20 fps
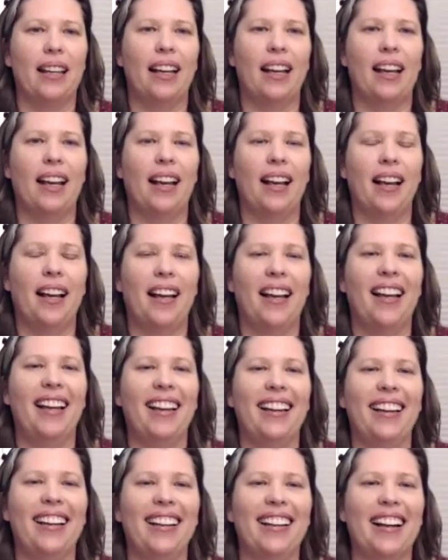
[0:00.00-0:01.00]

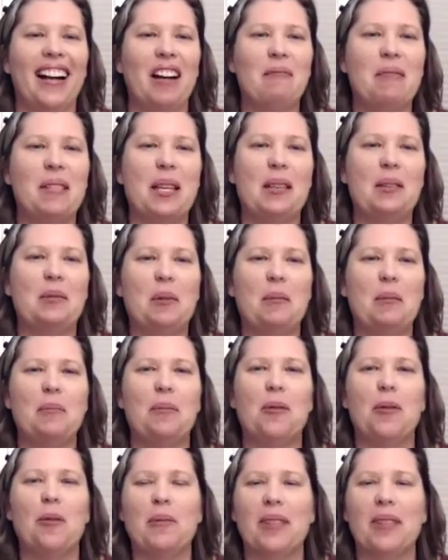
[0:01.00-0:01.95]
Abby says whoop whoop.